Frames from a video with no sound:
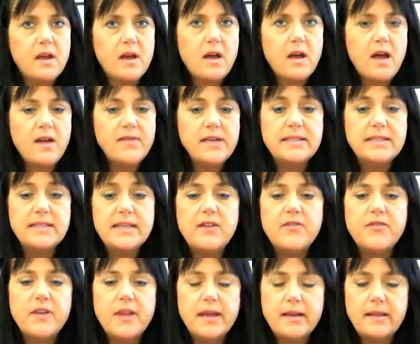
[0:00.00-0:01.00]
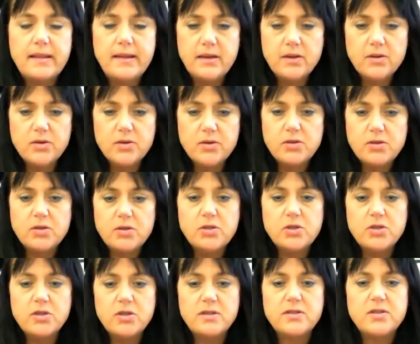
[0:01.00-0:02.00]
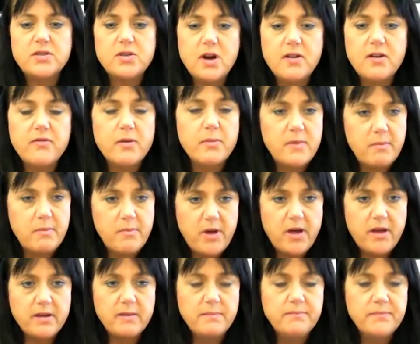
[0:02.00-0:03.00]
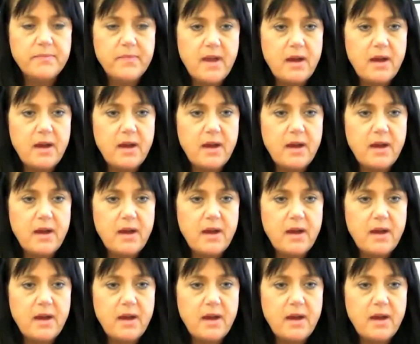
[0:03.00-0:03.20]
Obviously, I feel like leaders should start from the bottom.